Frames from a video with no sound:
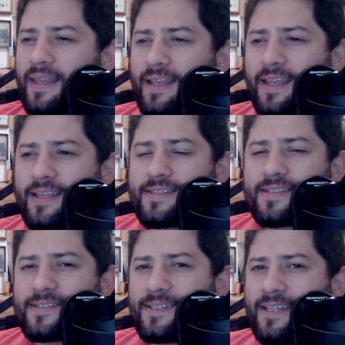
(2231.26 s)

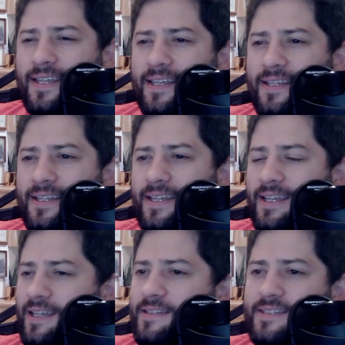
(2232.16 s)
It's,
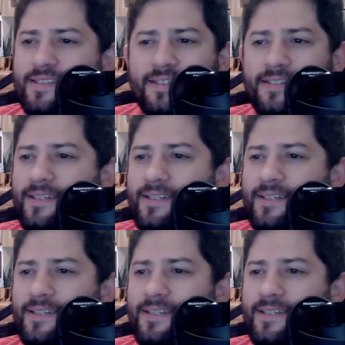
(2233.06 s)
it's,